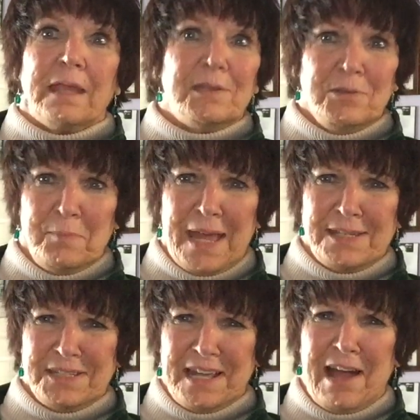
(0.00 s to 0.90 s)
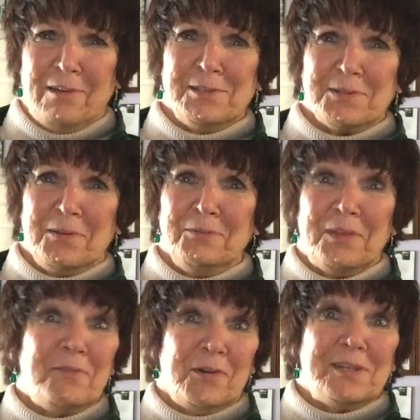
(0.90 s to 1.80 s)
Can you imagine a household
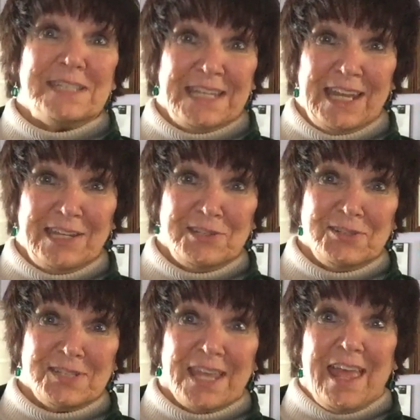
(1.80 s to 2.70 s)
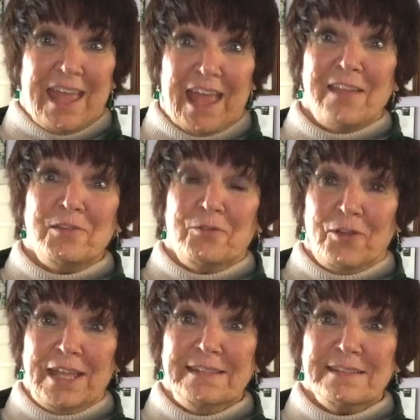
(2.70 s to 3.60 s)
with four teenagers and their
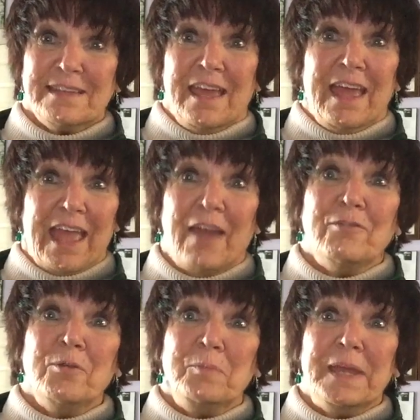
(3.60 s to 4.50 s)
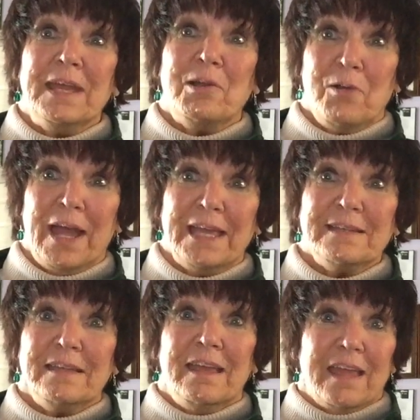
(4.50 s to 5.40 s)
friends ever being
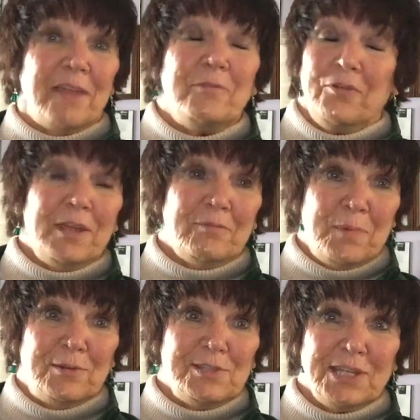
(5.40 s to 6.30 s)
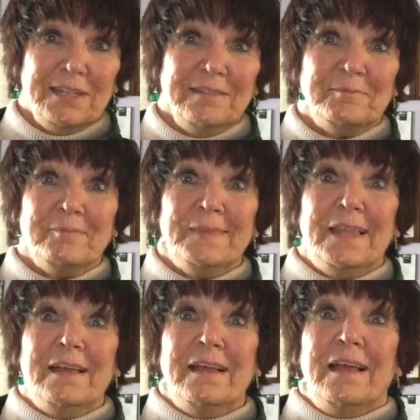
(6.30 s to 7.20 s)
quiet and free of motion?
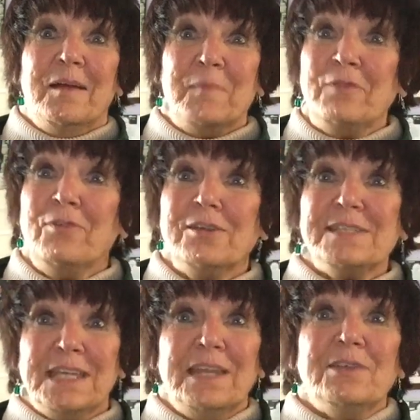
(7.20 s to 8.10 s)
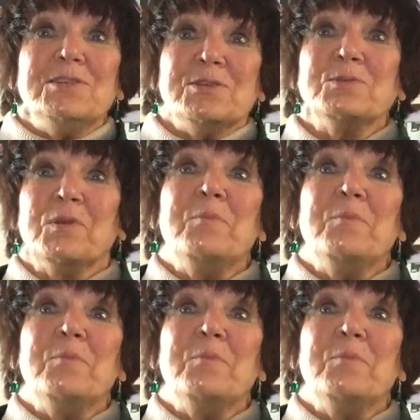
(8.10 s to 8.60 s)
My four teenagers